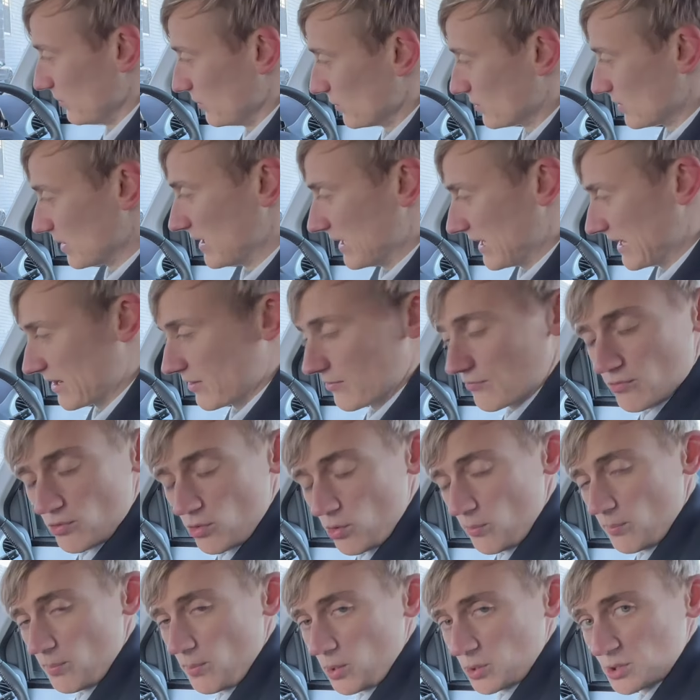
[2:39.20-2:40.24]
looking like a
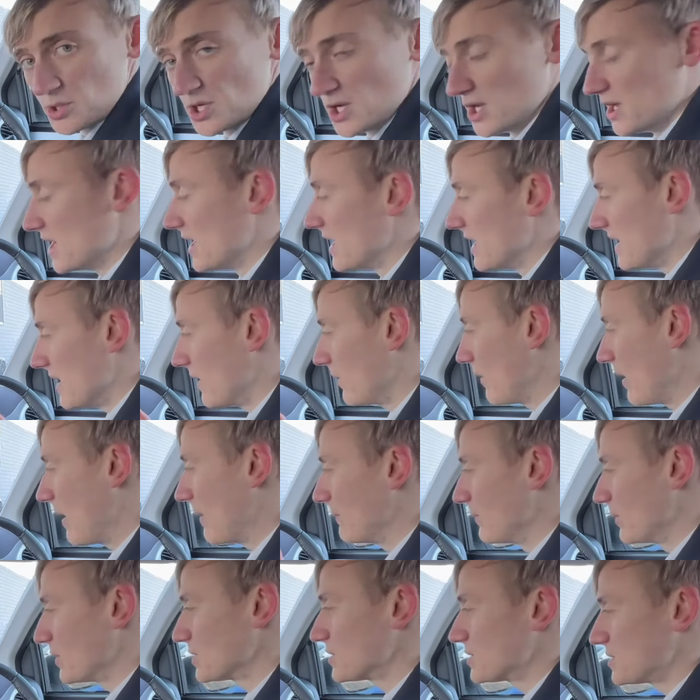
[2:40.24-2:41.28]
robot. Now I'm
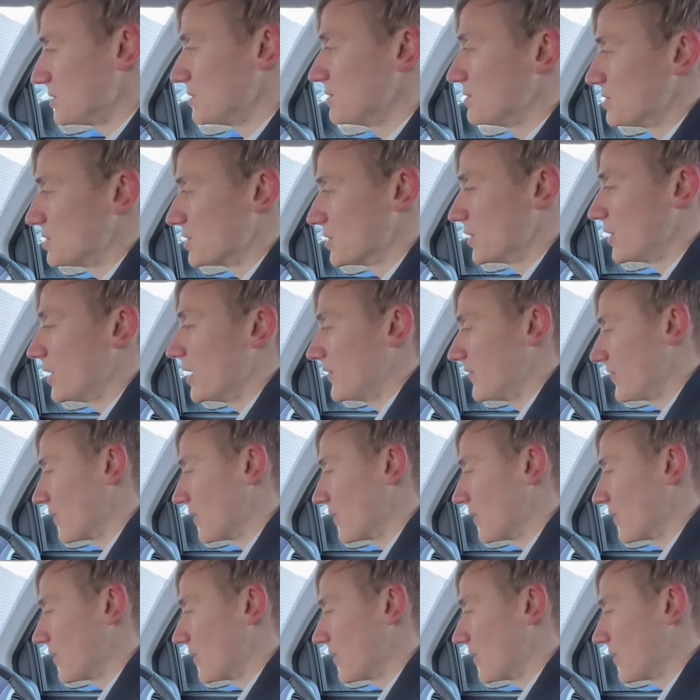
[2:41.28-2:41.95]
not too sure if